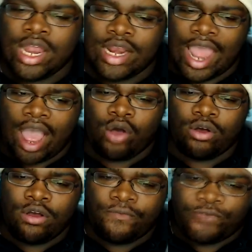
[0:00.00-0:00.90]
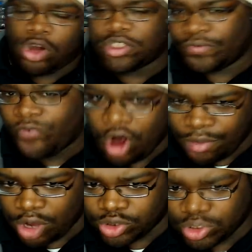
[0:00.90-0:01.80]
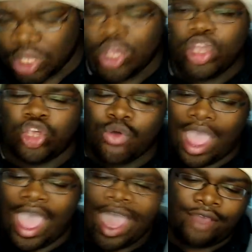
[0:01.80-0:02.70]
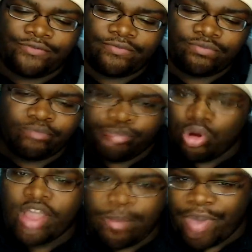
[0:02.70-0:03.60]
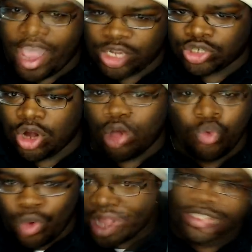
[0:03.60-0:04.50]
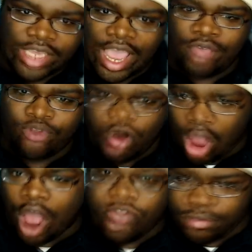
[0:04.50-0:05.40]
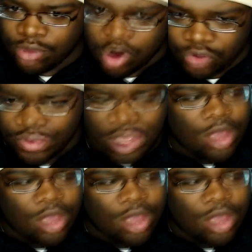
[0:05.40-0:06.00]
Now, first and foremost, you have Brook and Pedro. Once again, they're on the move.